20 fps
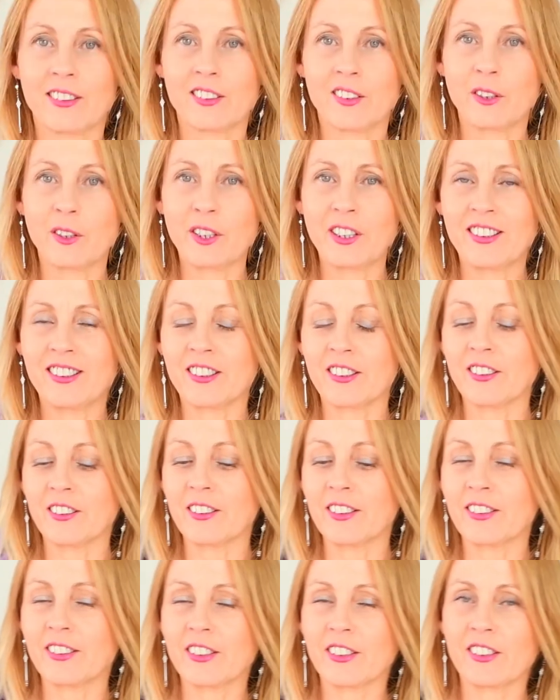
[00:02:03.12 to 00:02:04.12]
So all you do
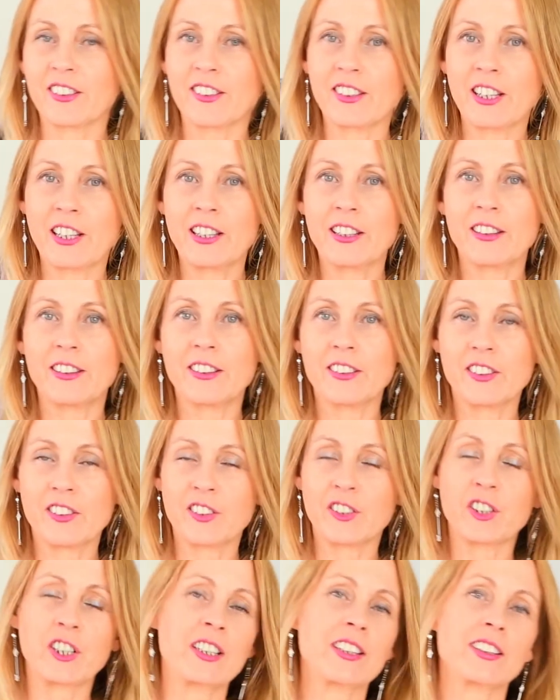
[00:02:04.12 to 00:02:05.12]
is just heat this
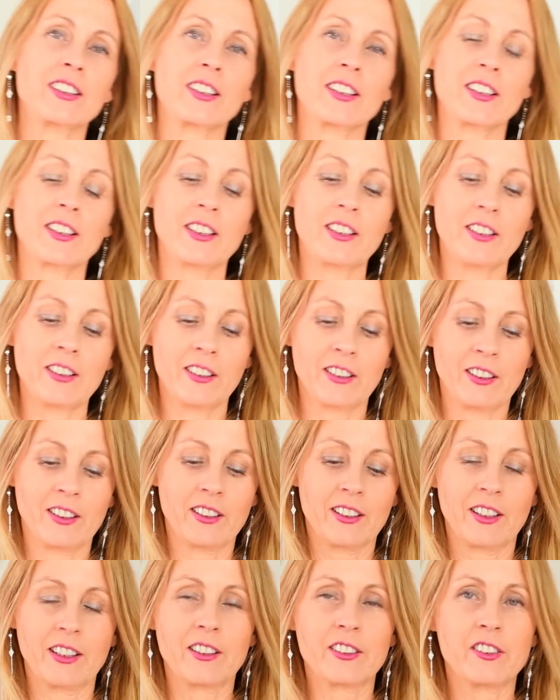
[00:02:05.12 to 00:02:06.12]
gently
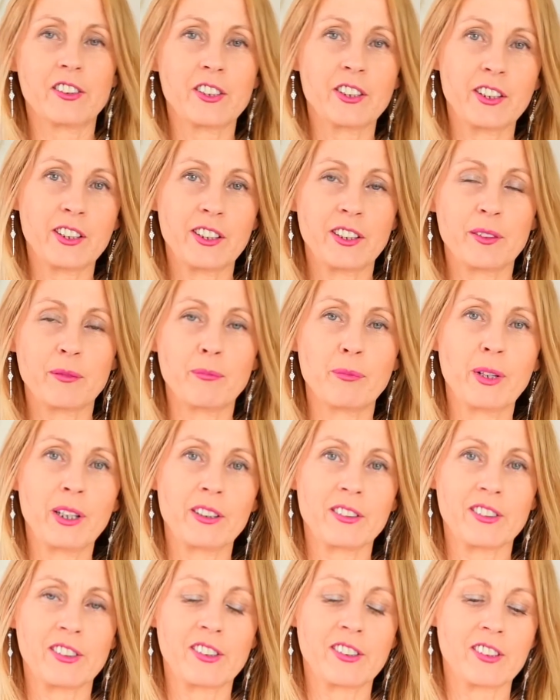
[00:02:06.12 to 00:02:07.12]
until it
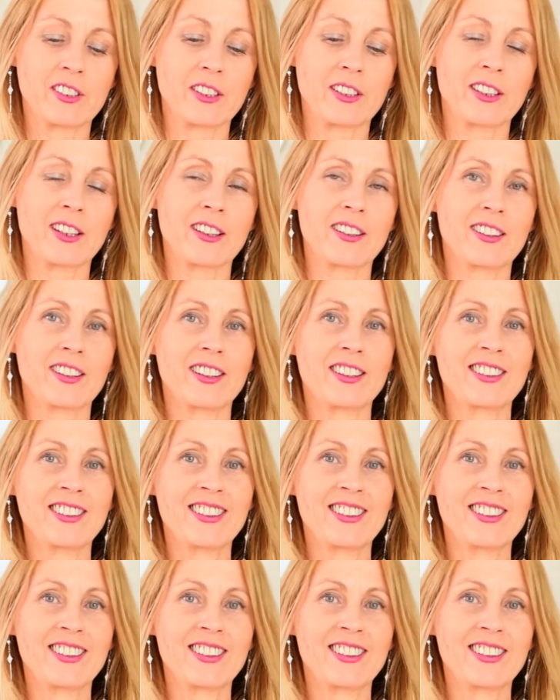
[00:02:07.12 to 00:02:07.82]
melts together.